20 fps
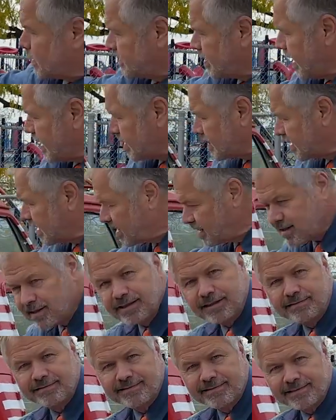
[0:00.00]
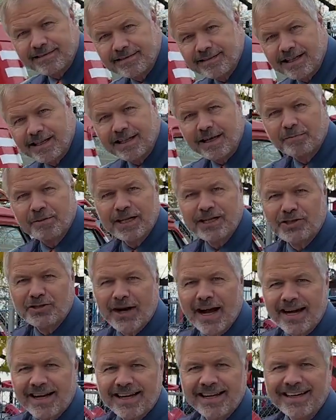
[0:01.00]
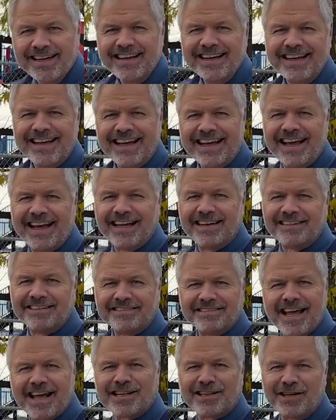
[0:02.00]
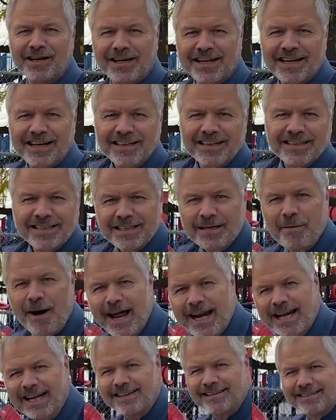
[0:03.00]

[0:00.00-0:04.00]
take the Liberty truck and take a look. Come on in,